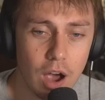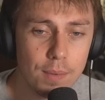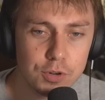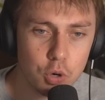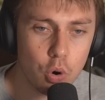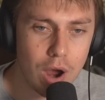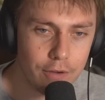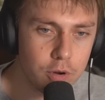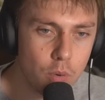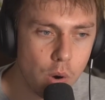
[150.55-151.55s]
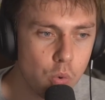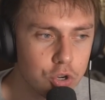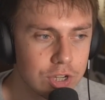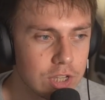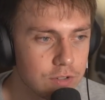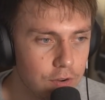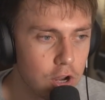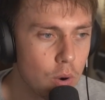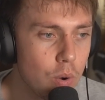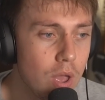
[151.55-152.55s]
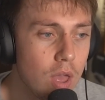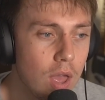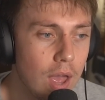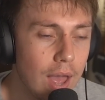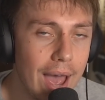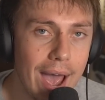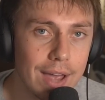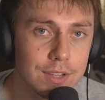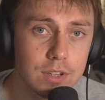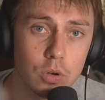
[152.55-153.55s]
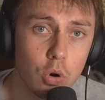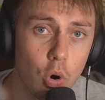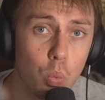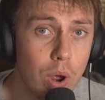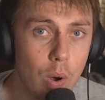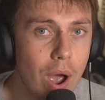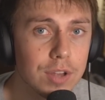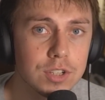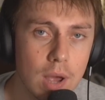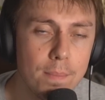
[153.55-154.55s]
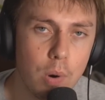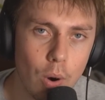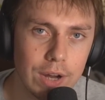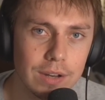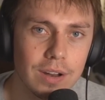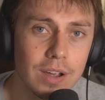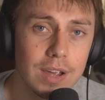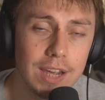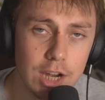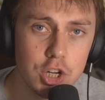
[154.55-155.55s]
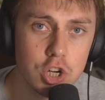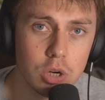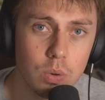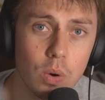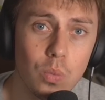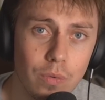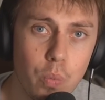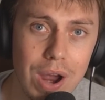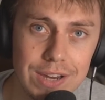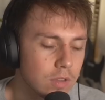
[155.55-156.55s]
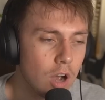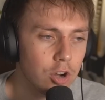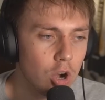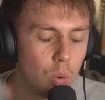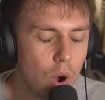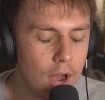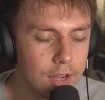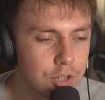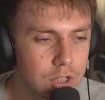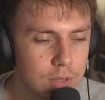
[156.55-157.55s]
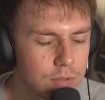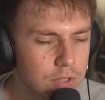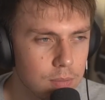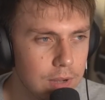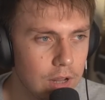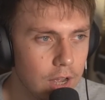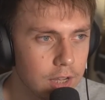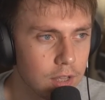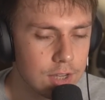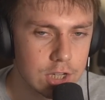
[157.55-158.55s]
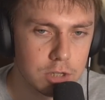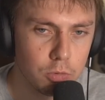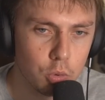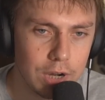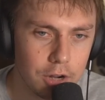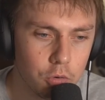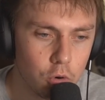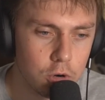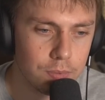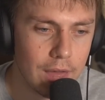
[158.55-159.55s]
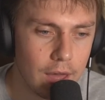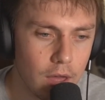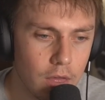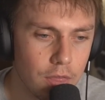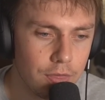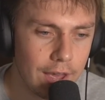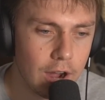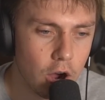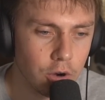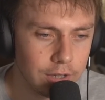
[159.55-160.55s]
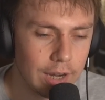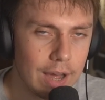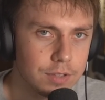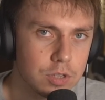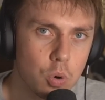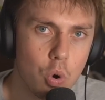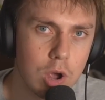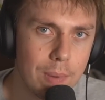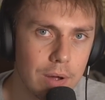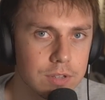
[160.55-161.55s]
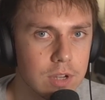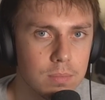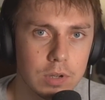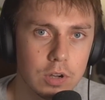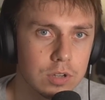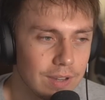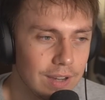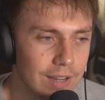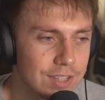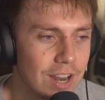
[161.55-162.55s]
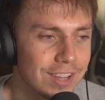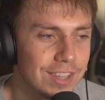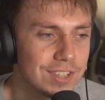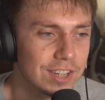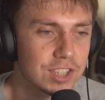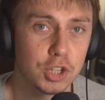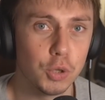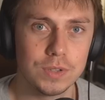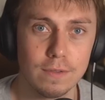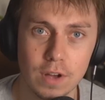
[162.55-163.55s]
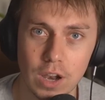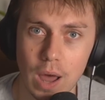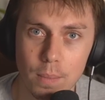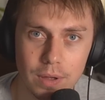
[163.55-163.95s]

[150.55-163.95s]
I'm sure everyone watching this video has, or will at some point, issue with weight. I don't know why, it just seems to be like this small-knit group that they are only allowed to talk about it because it's like this exclusive club.